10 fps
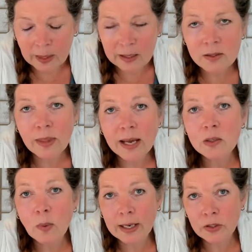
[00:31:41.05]
And so
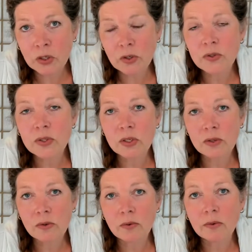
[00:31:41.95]
that's why I chose to
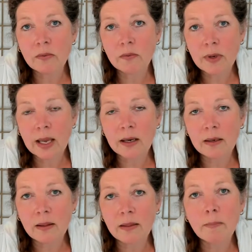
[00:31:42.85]
do
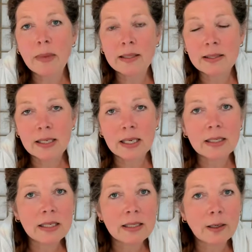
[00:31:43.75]
the men's night.
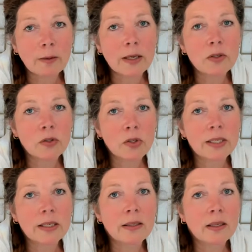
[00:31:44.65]
Did I tell you? I told you
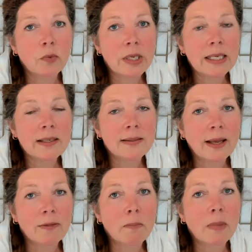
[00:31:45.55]
I did the readings
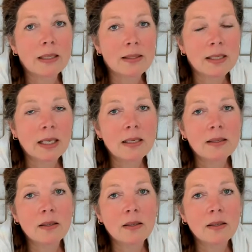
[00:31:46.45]
at the men's night.